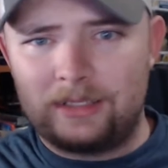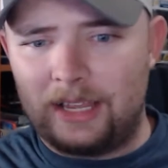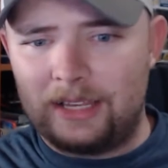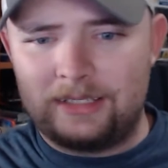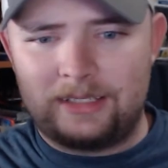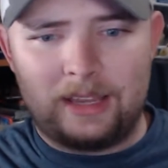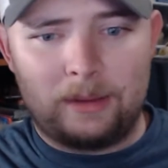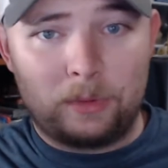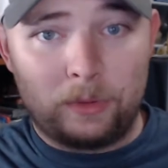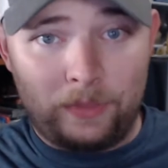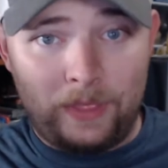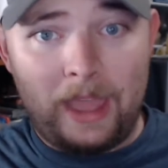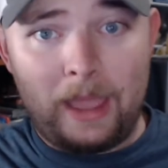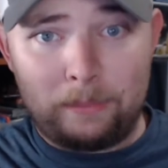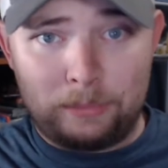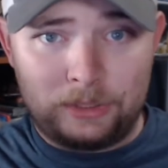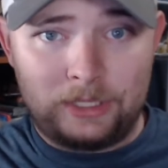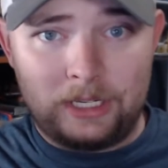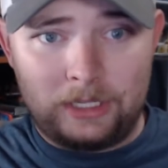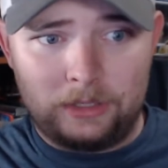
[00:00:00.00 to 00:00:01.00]
lightsaber,
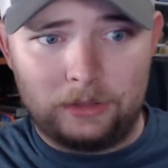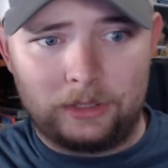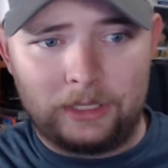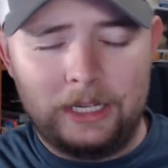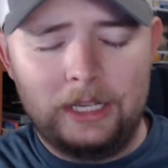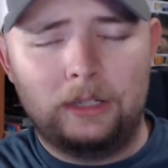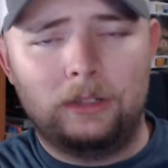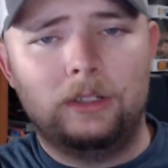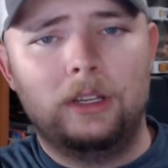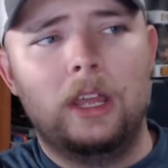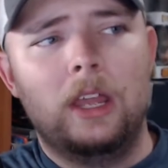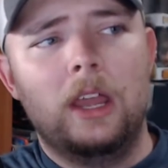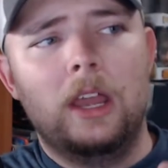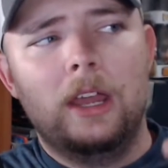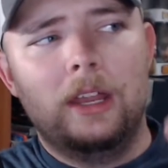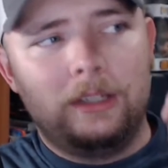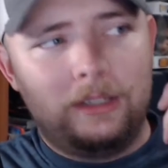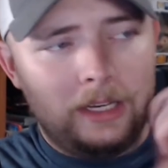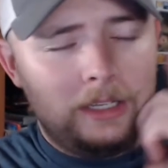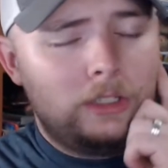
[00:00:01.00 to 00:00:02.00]
that particular hilt
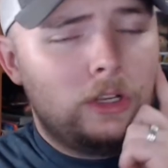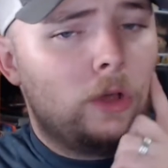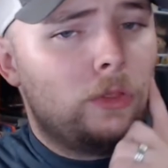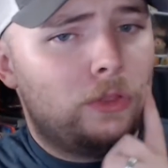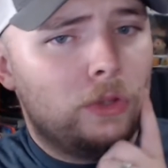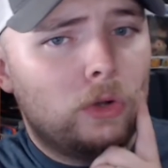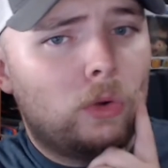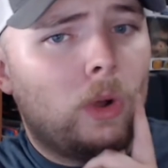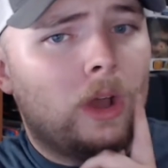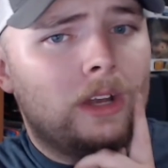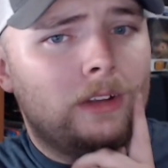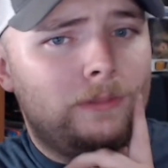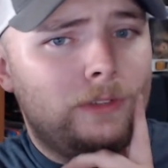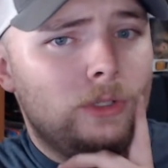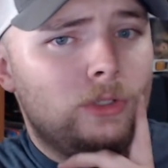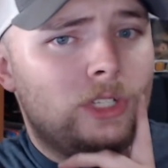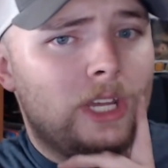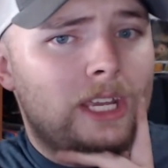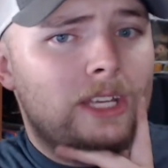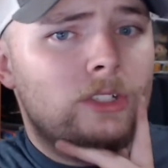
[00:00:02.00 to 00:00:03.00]
did go through quite a
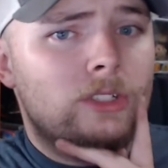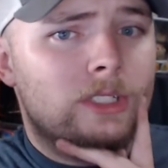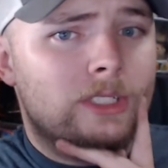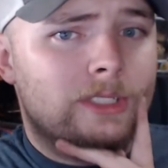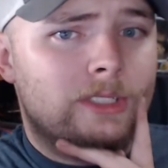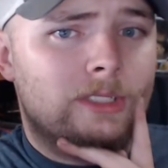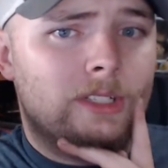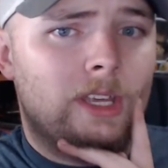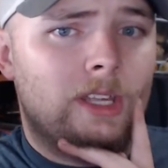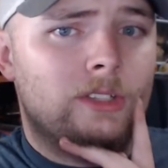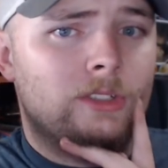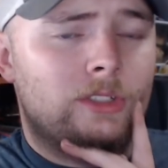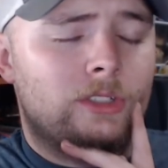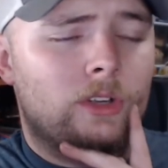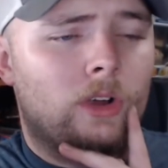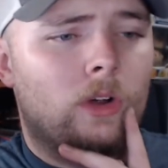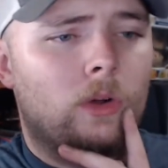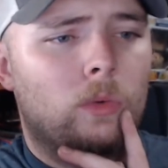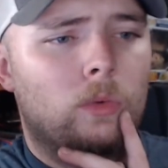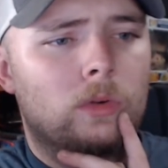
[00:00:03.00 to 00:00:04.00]
few changes in
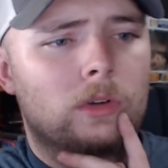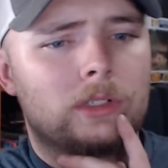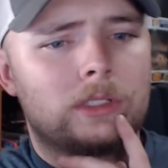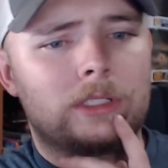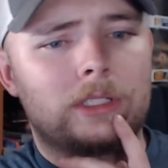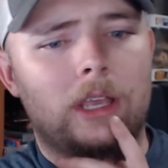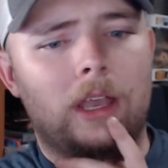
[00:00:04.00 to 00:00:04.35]
Star Wars.